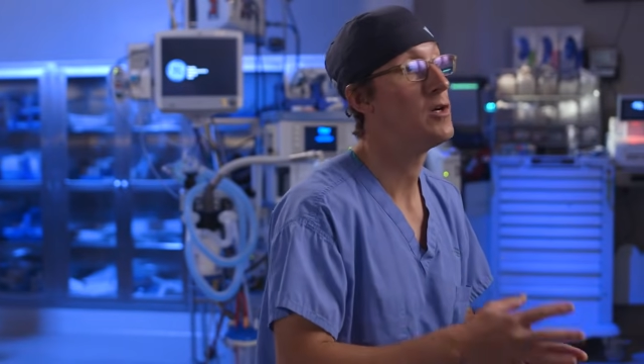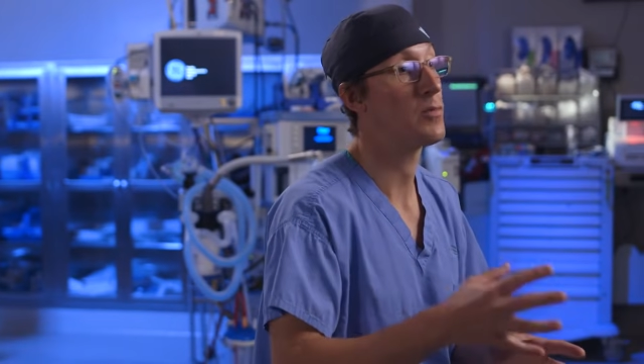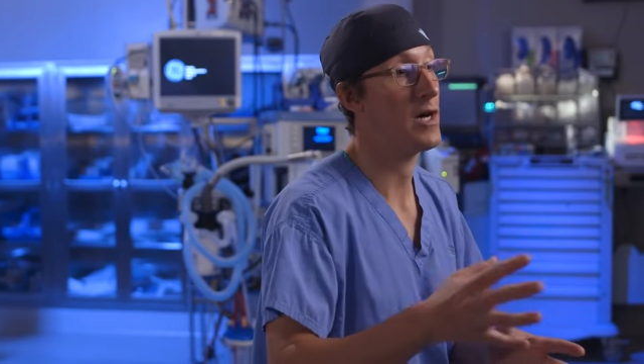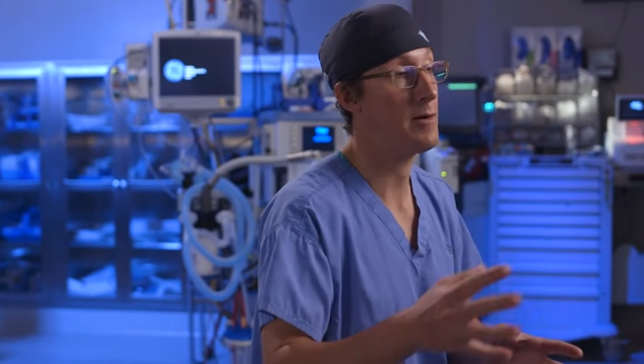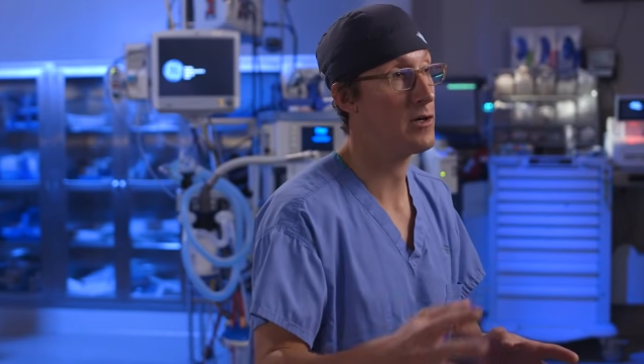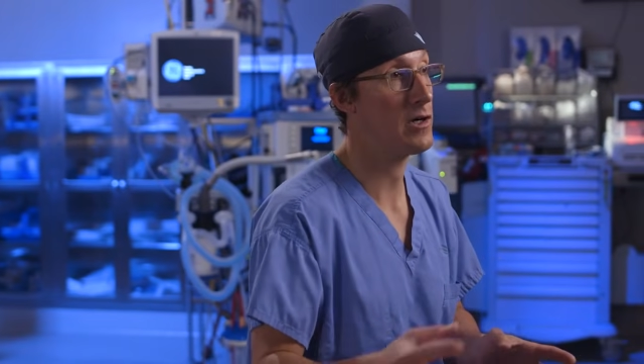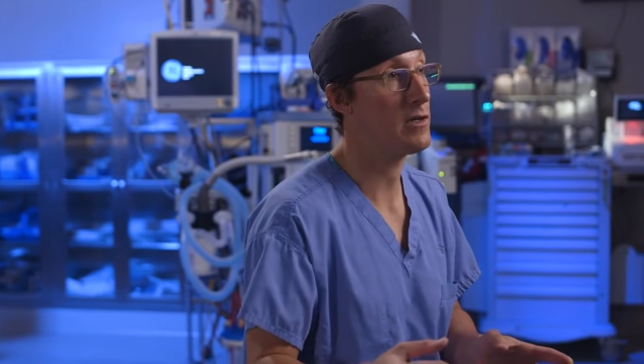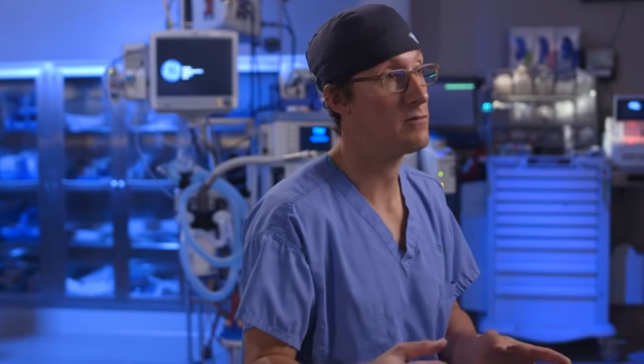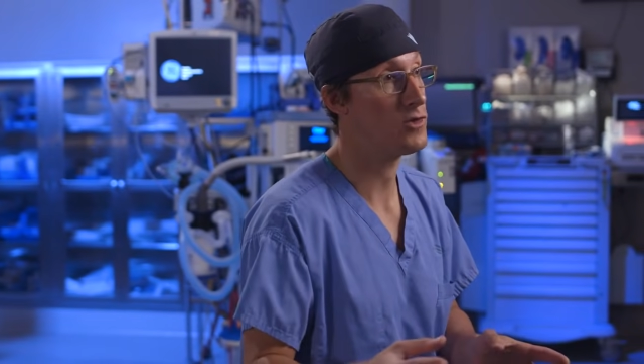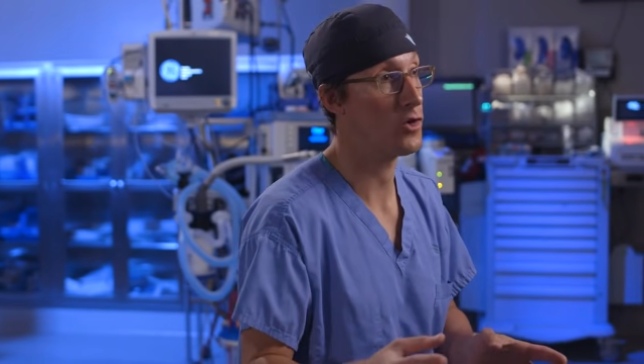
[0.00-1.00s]

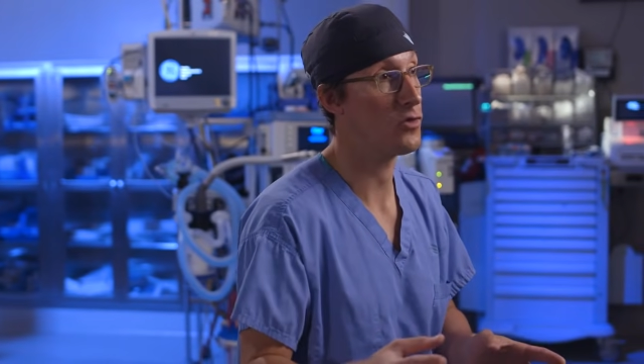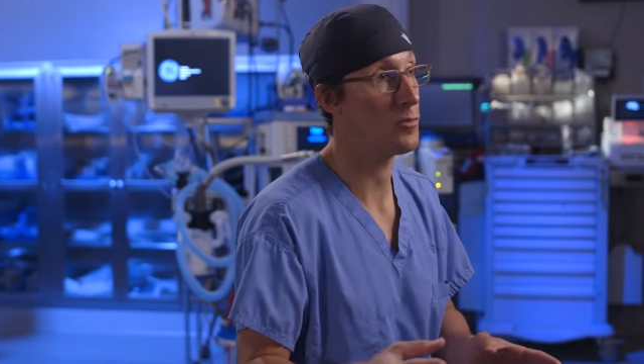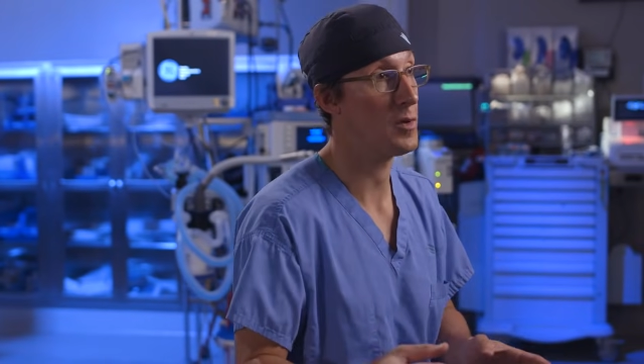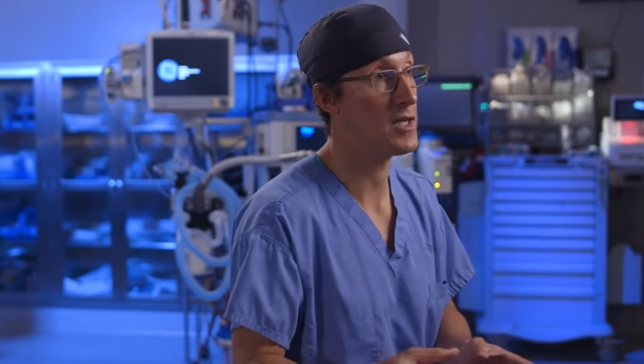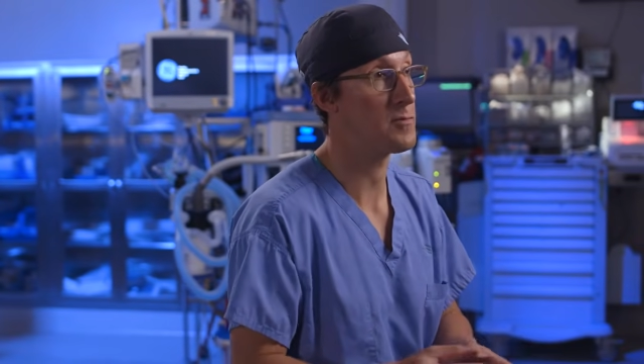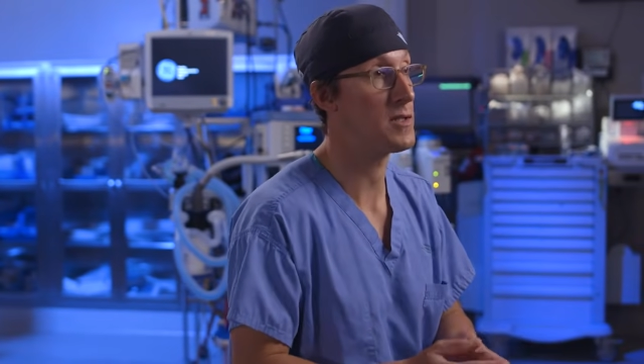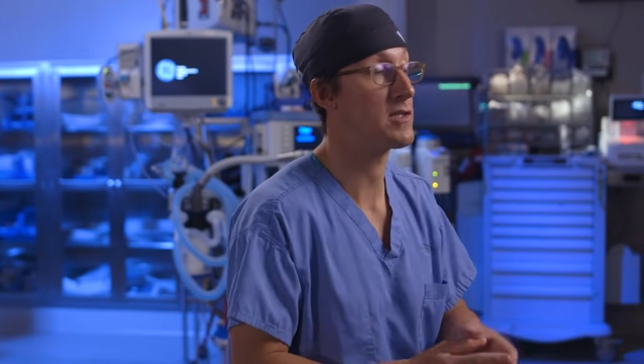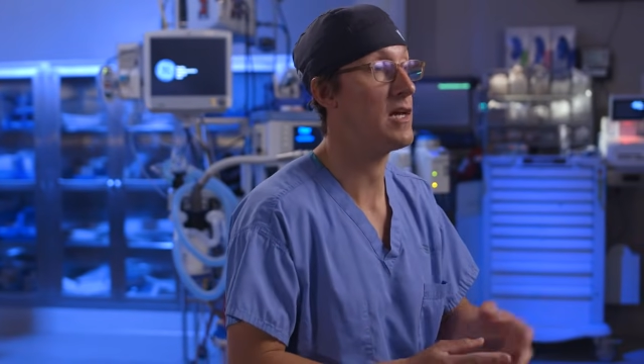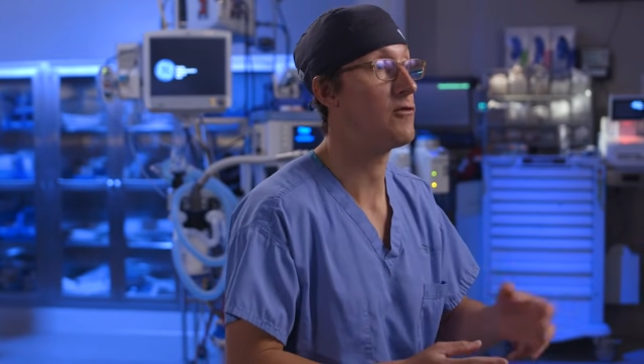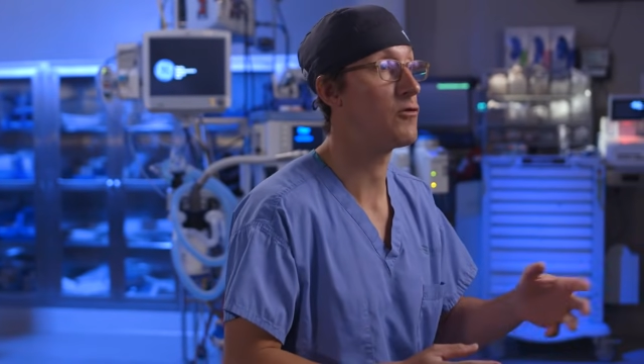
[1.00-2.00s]
primary shoulder
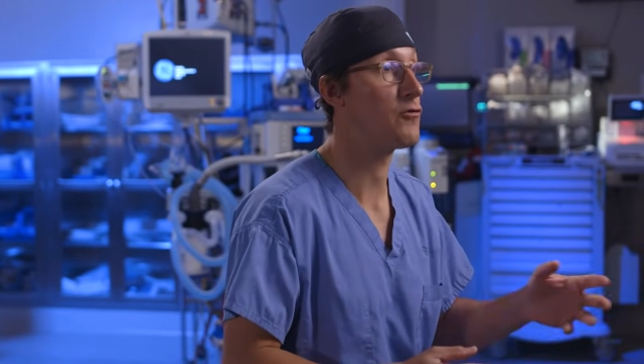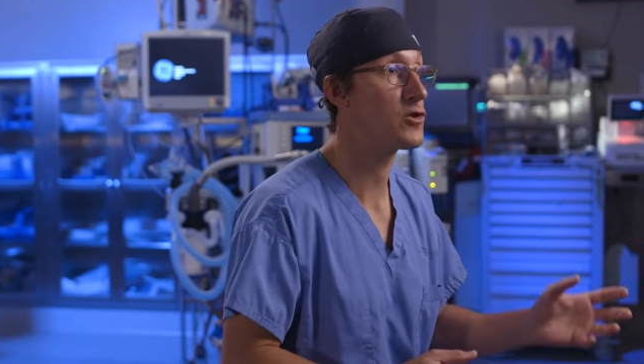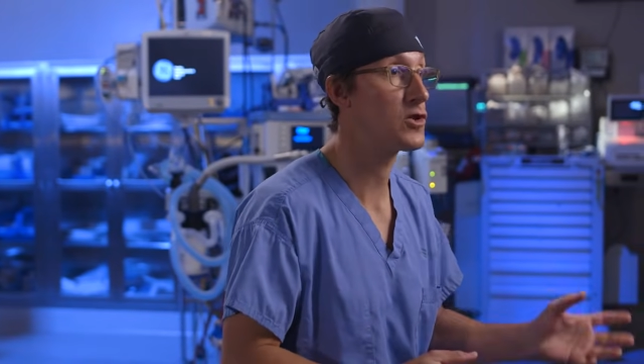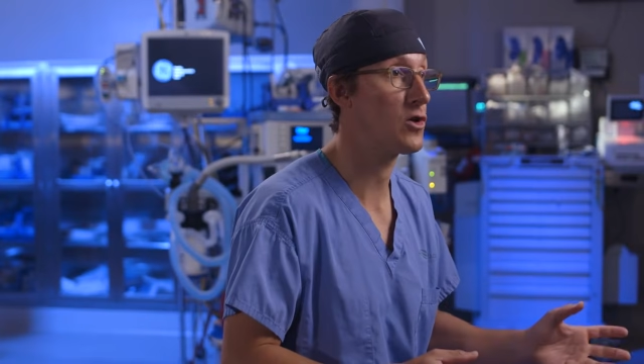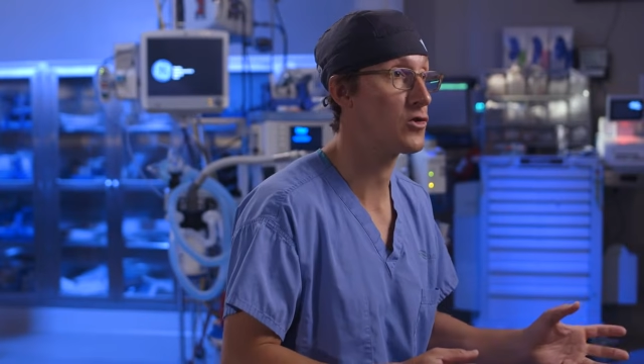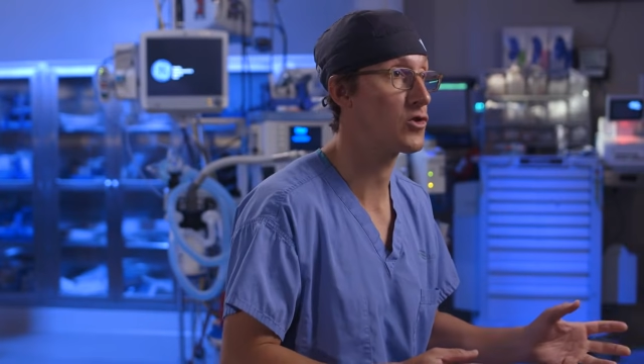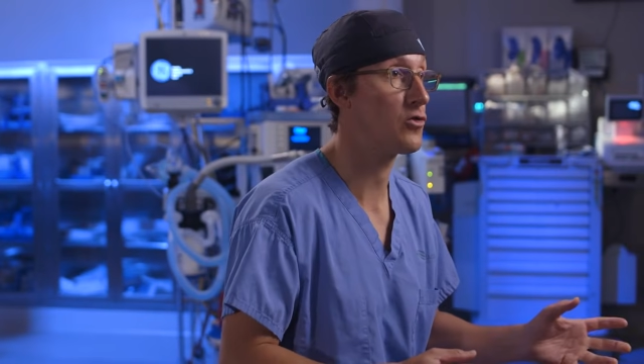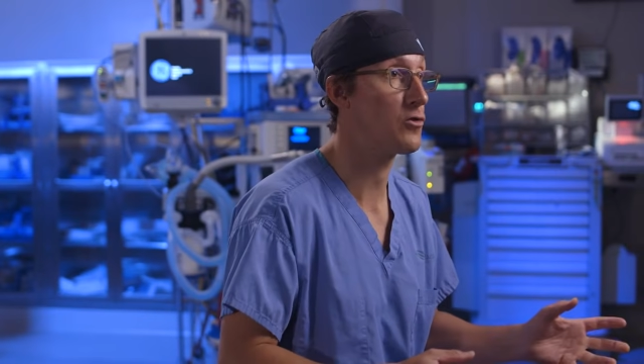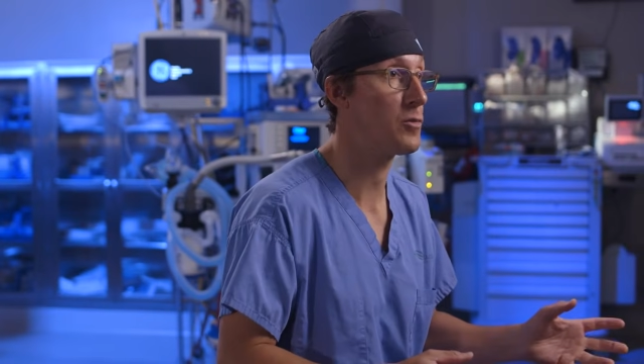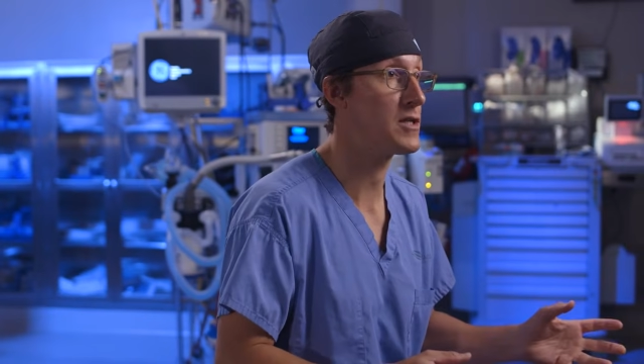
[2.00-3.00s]
replacements and reverse total
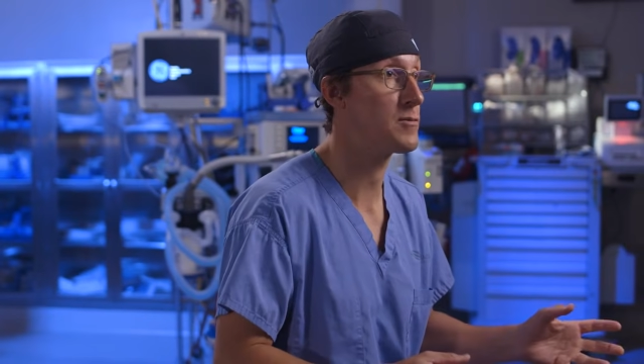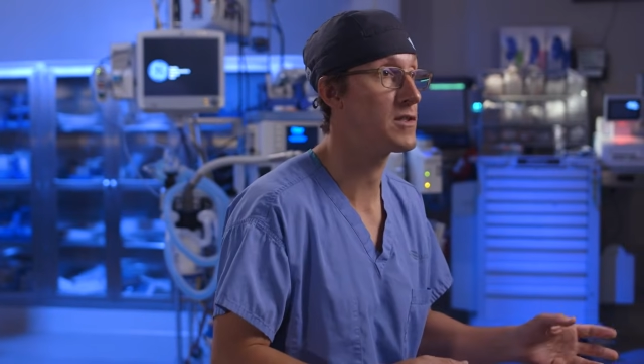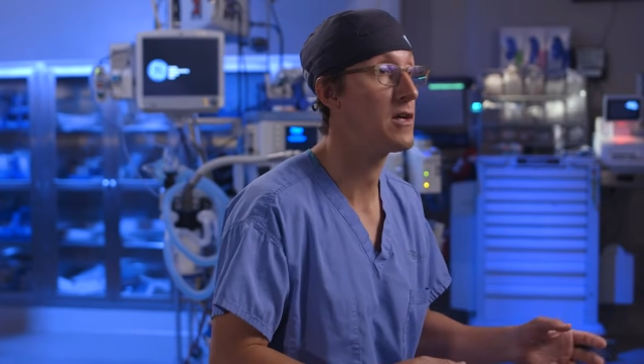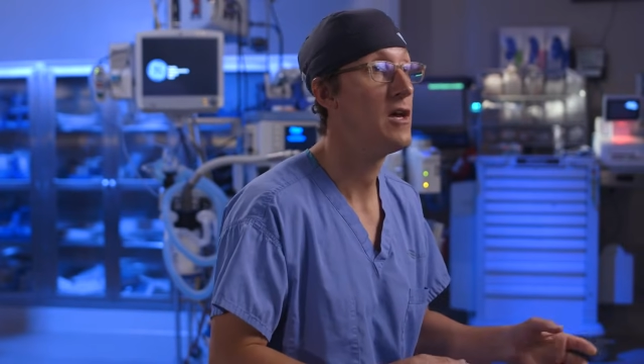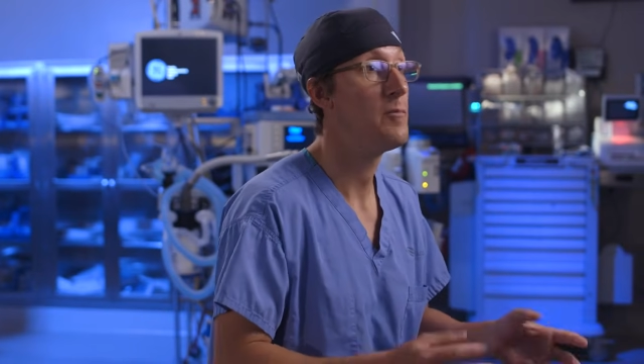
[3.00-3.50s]
shoulder replacements,